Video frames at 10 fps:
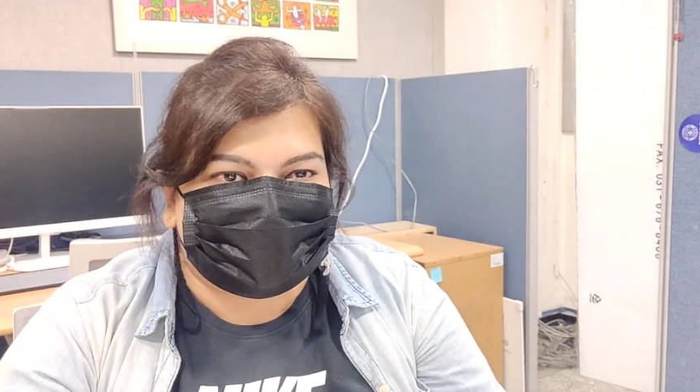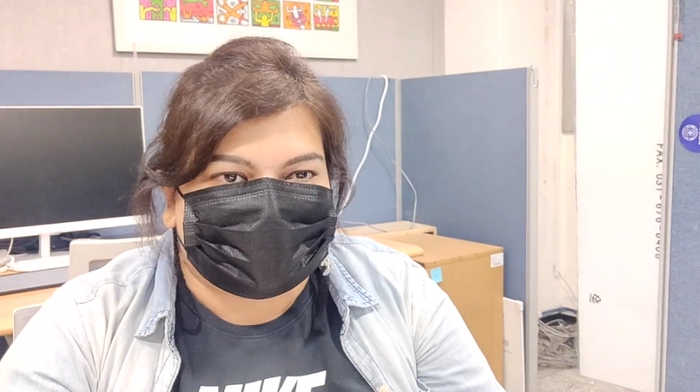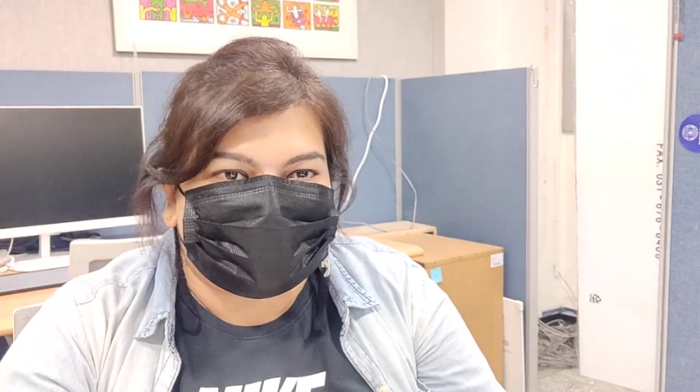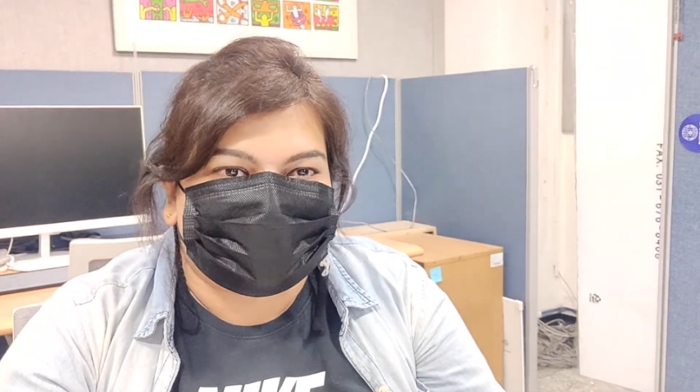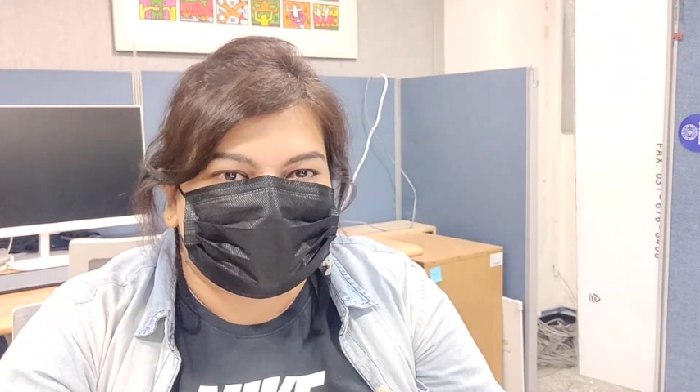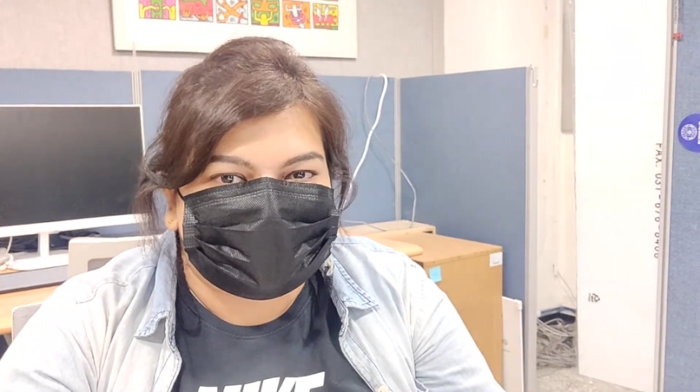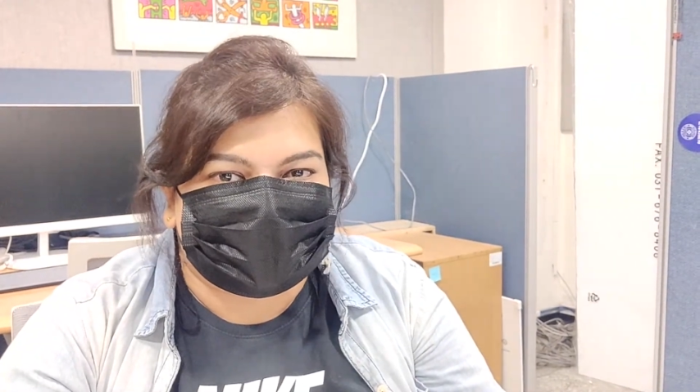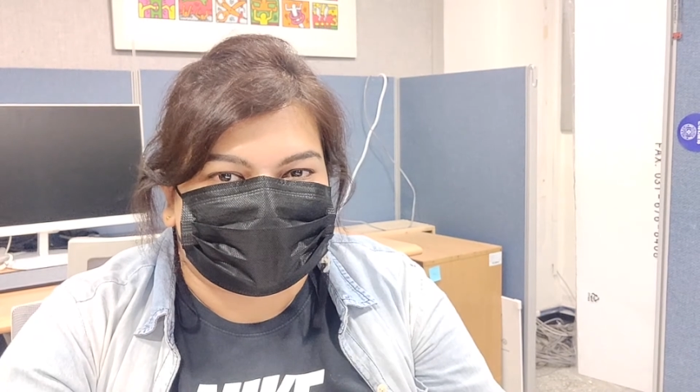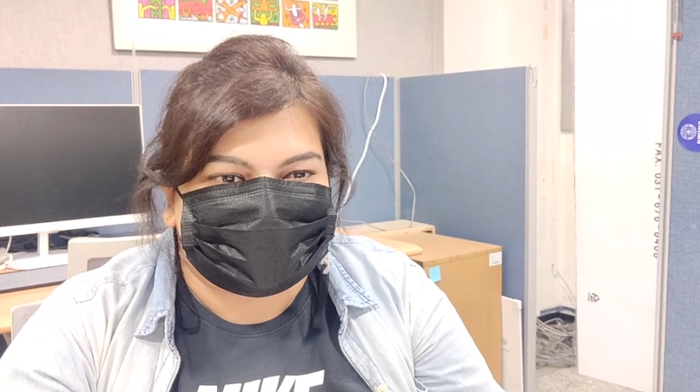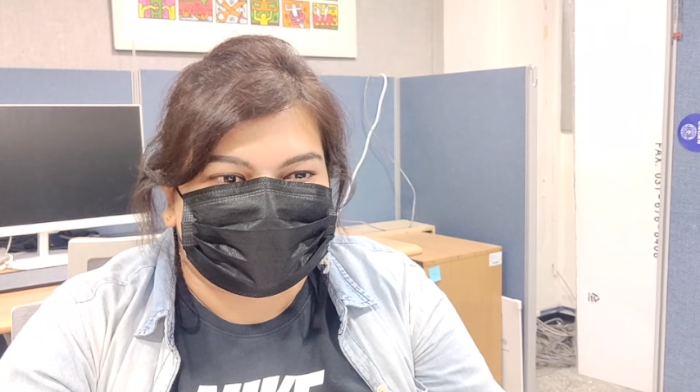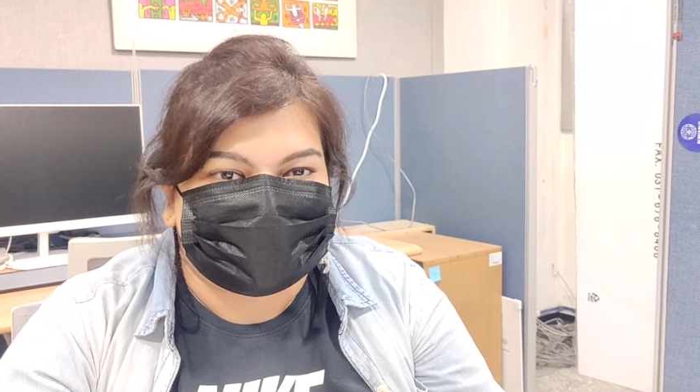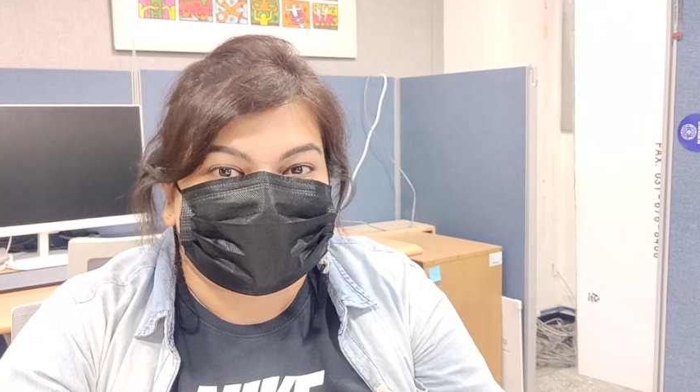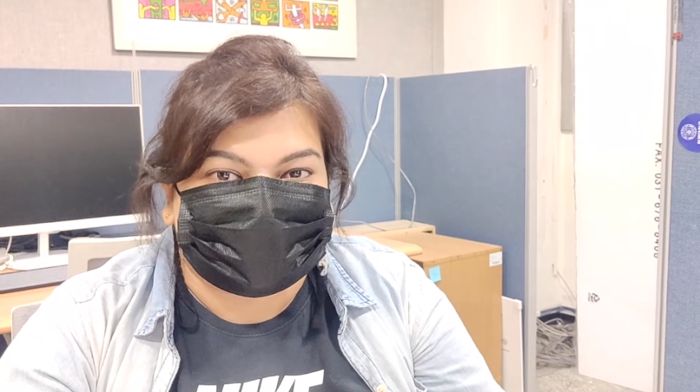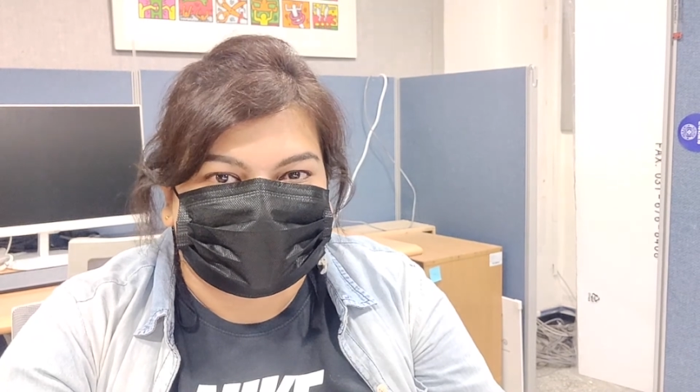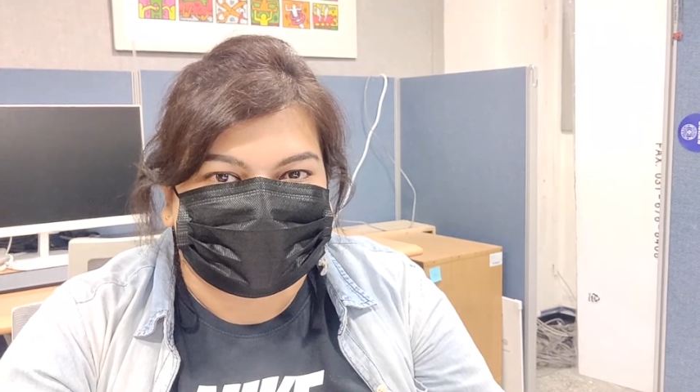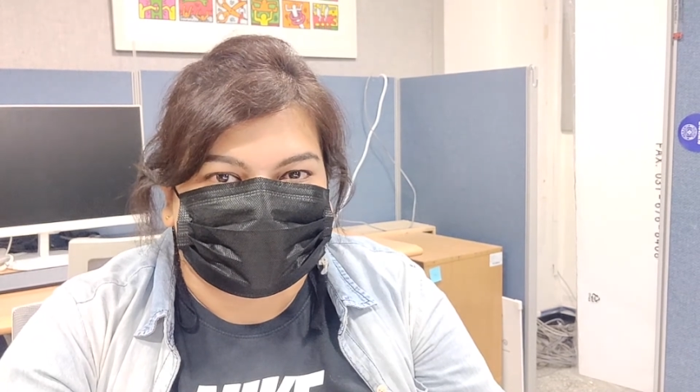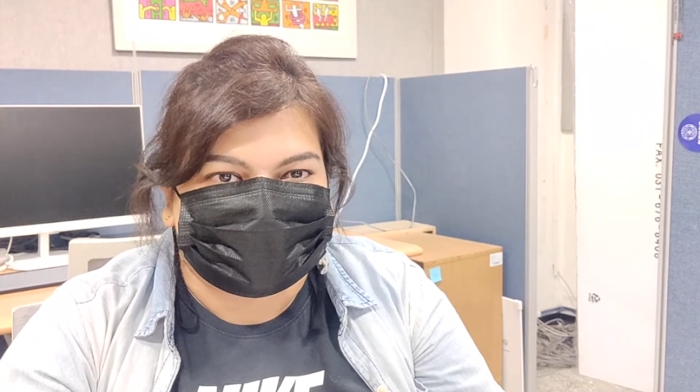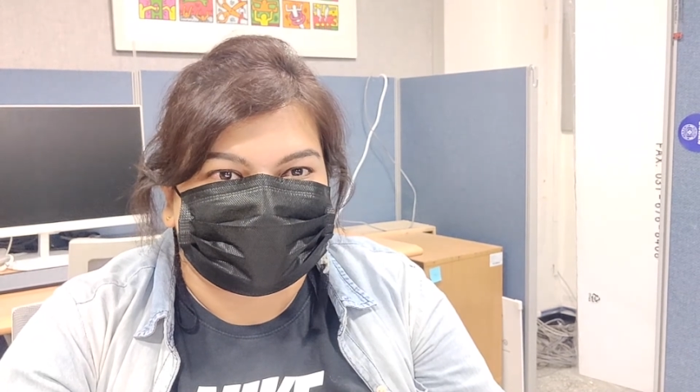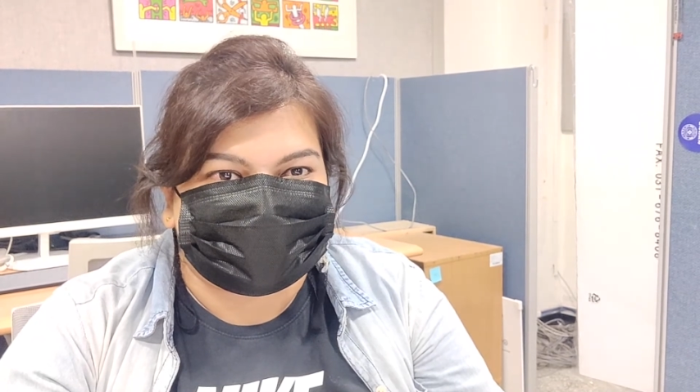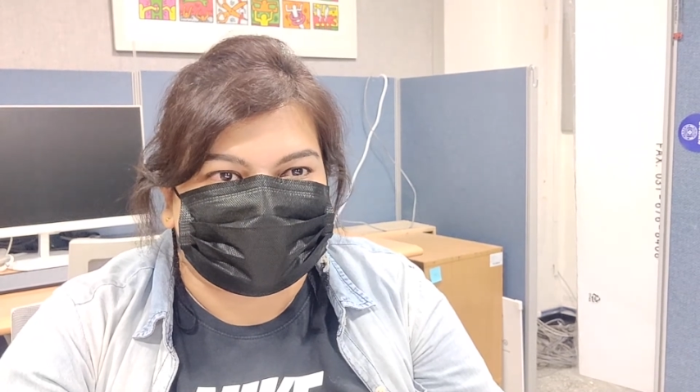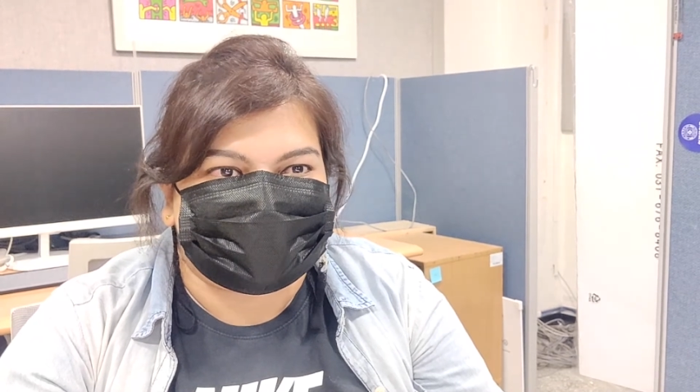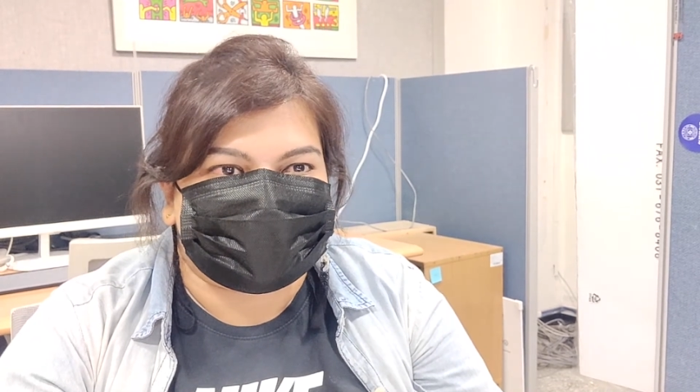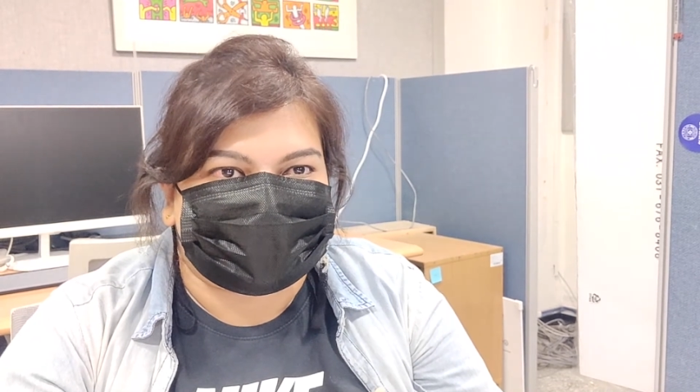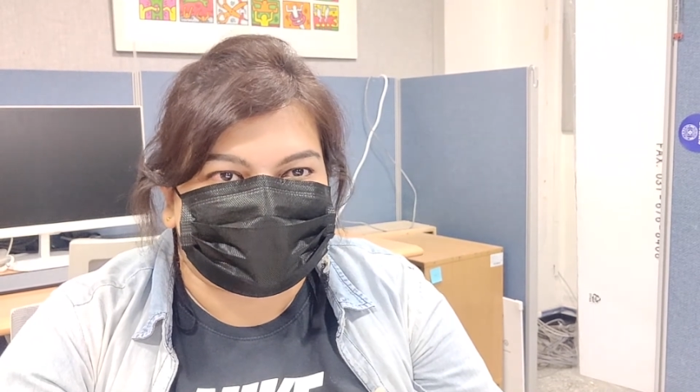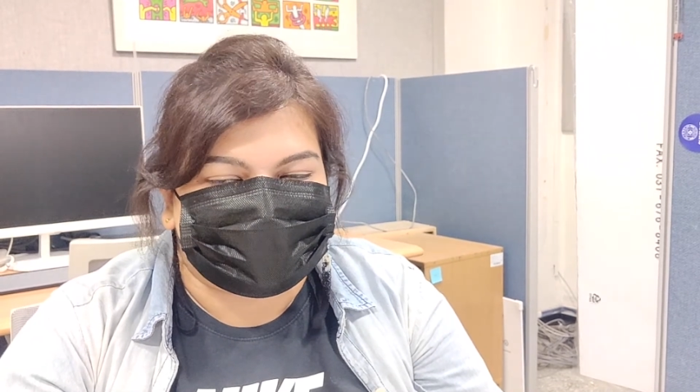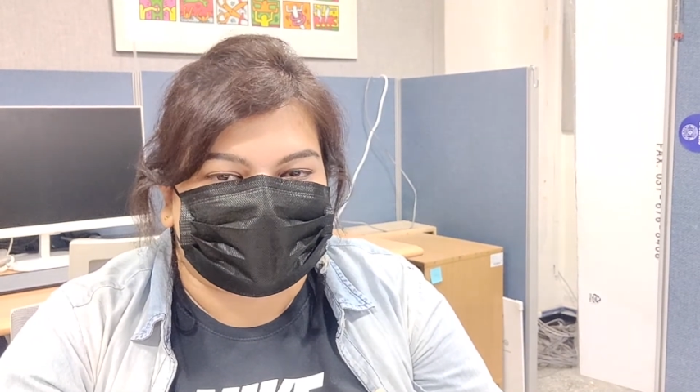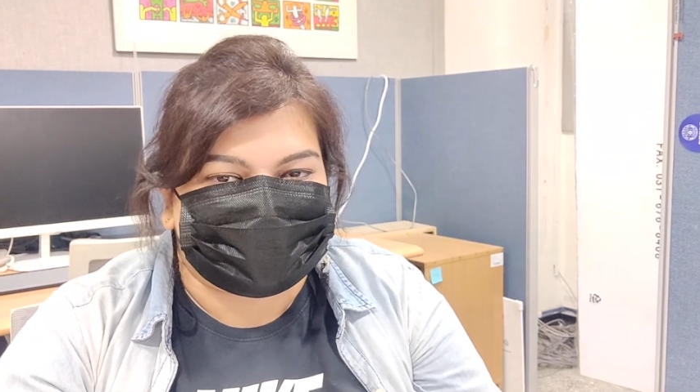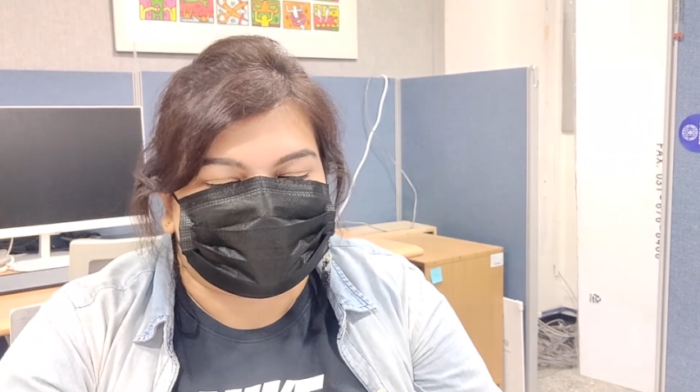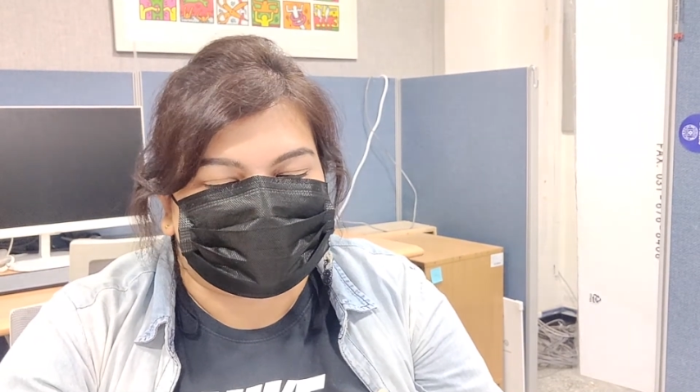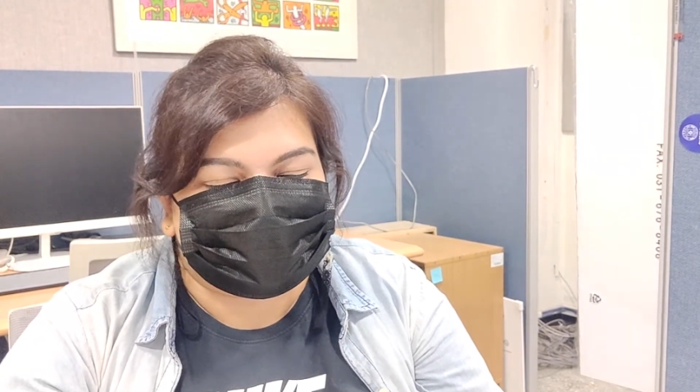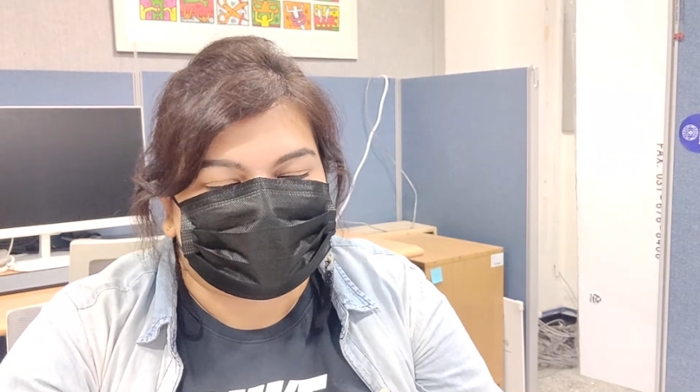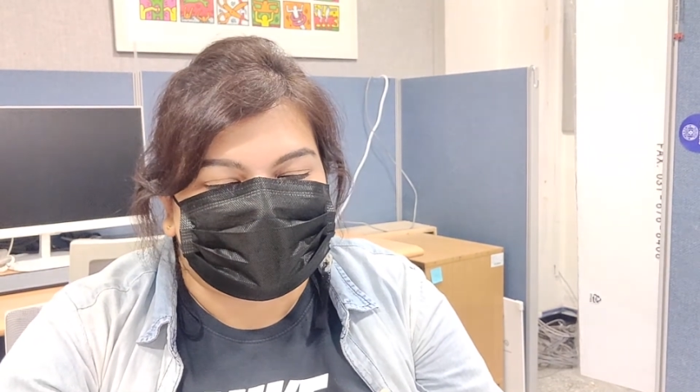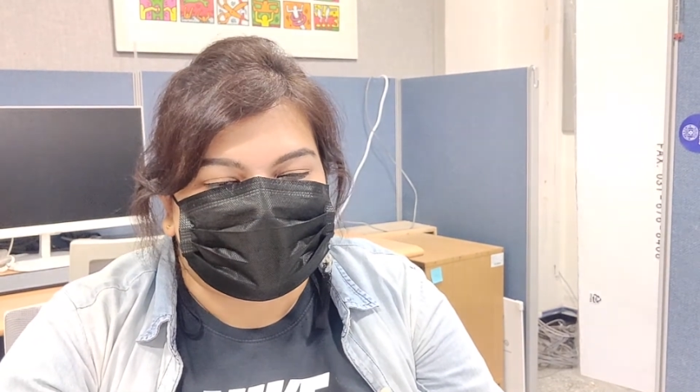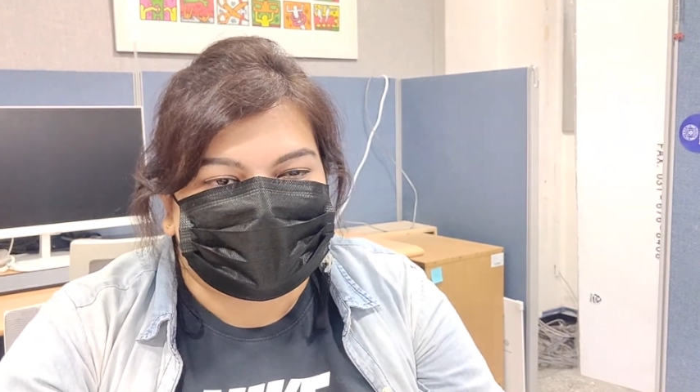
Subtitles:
I feel that contentness, that satisfaction, that,